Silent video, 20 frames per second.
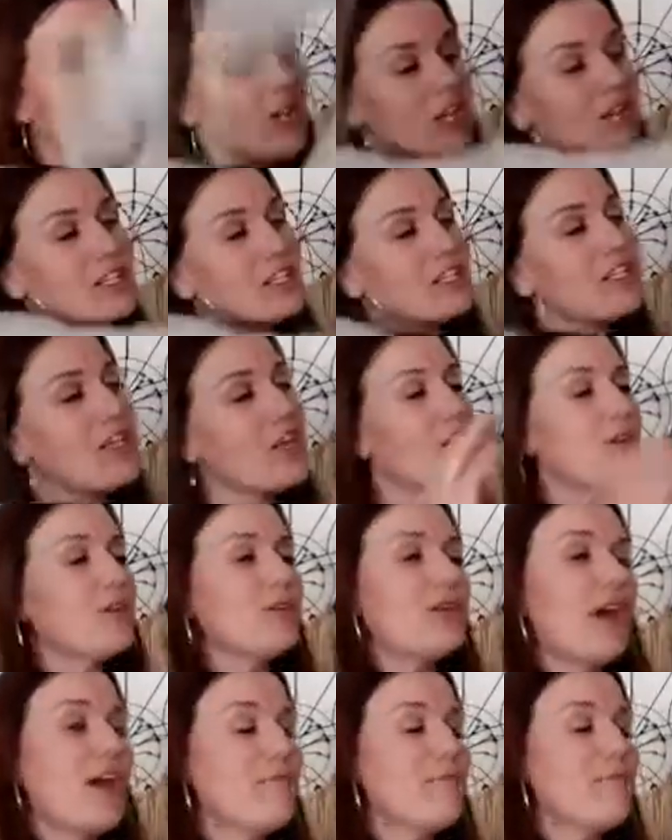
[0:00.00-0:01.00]
So
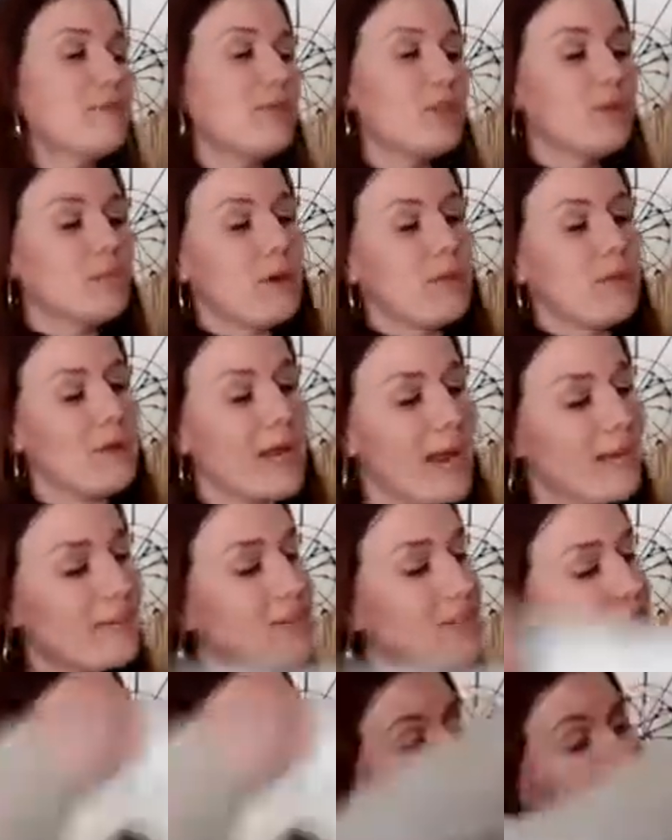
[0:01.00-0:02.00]
you'll probably have
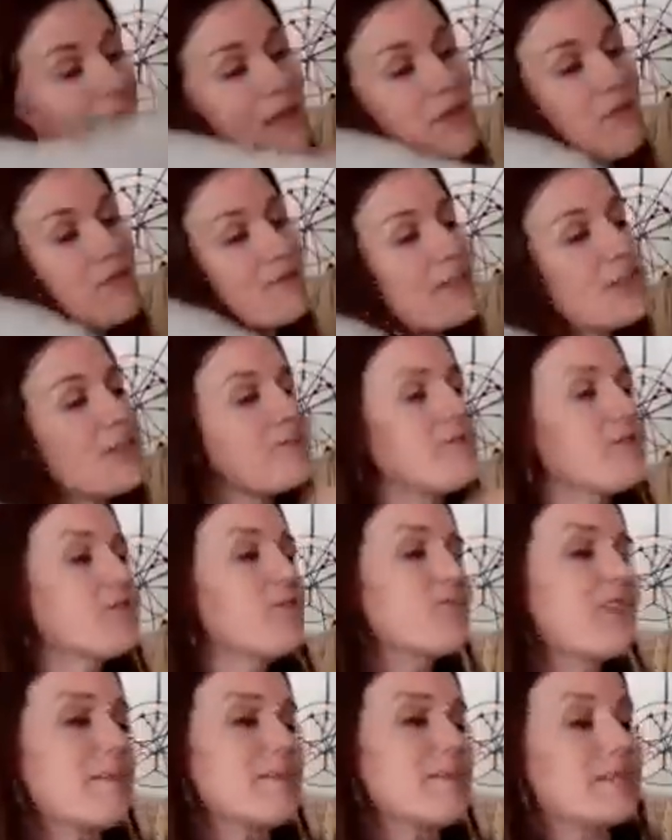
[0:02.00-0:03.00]
to do about 3 or 4
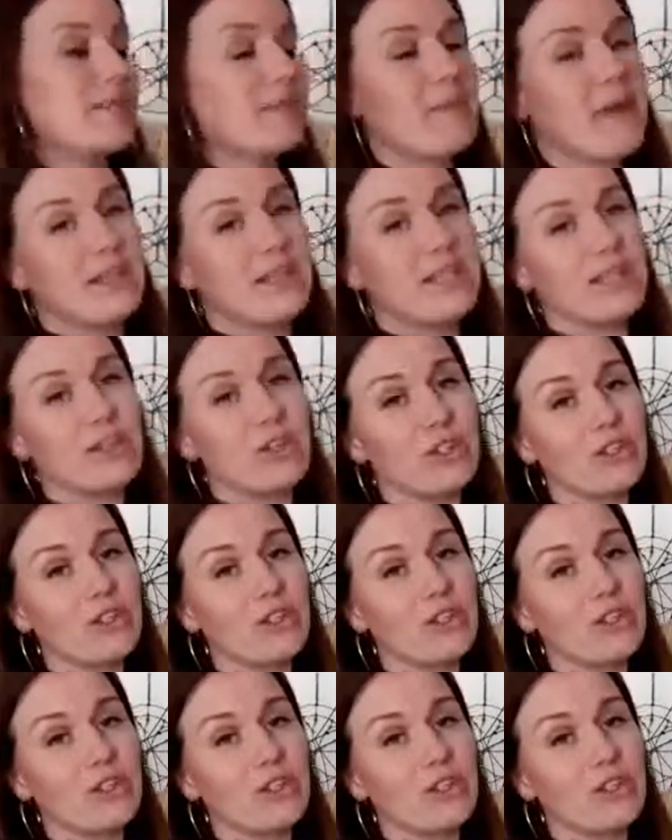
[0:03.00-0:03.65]
rips depending on